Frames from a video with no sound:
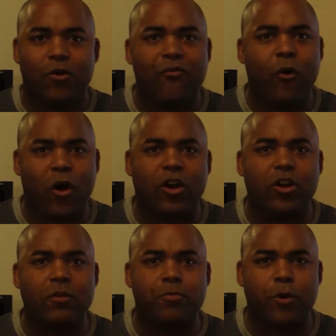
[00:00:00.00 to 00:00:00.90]
for a
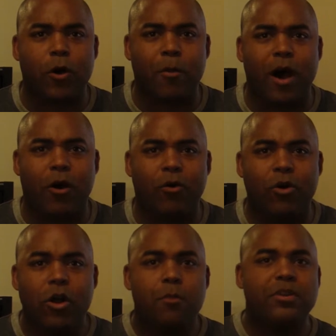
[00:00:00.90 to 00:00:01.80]
good promo
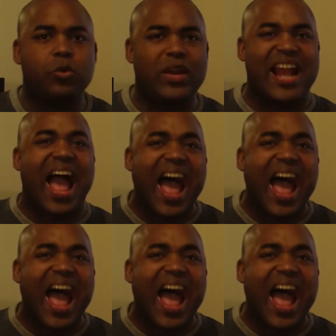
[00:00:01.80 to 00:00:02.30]
between